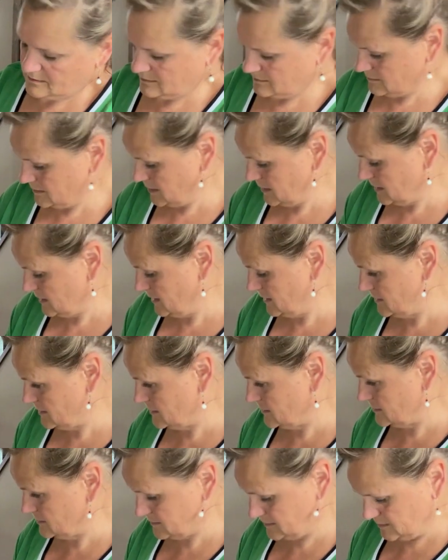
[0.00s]
Okay,
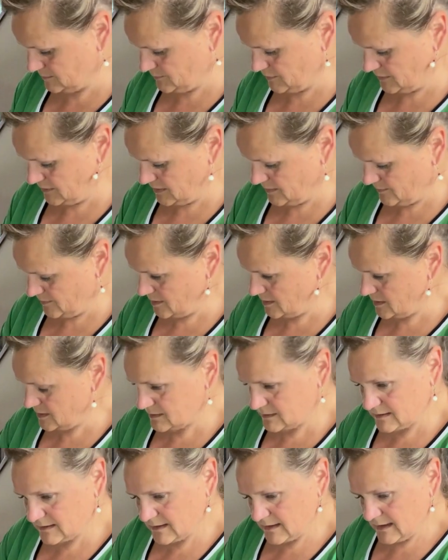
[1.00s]
there's the
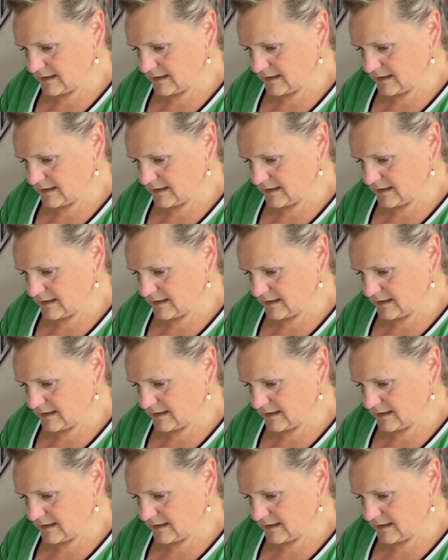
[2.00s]
bergamot.